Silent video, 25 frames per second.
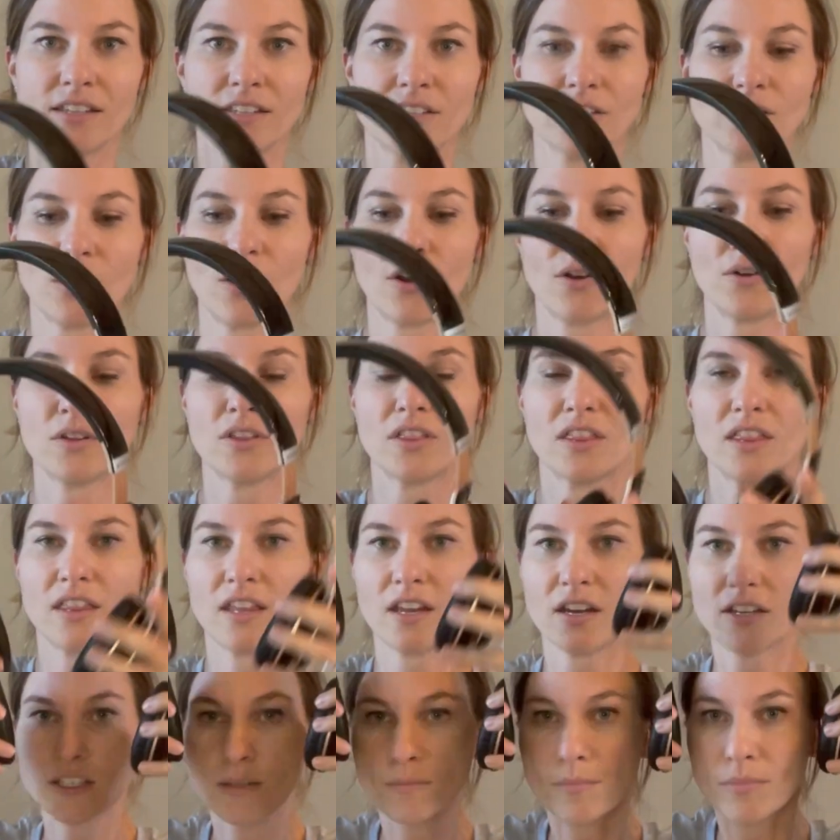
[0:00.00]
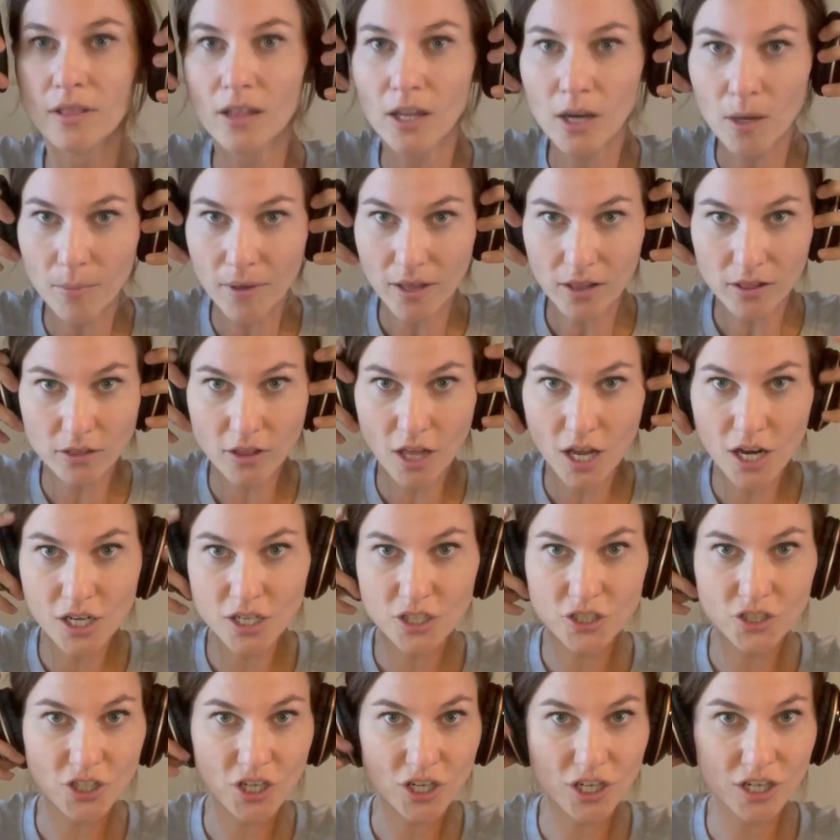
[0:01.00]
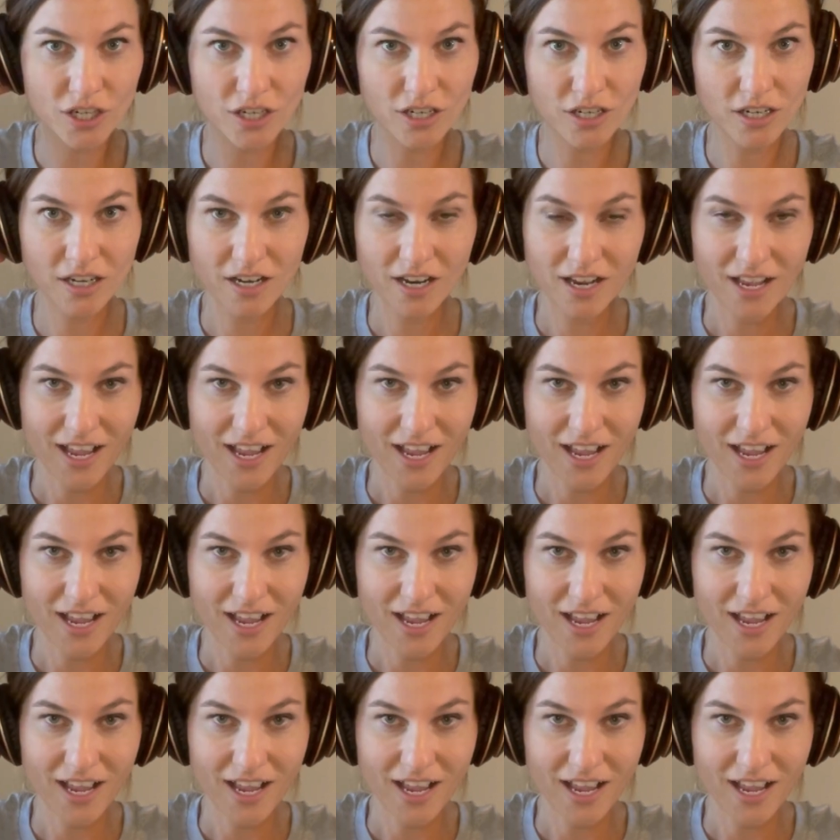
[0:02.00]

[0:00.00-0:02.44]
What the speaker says: So there's a little bit larger,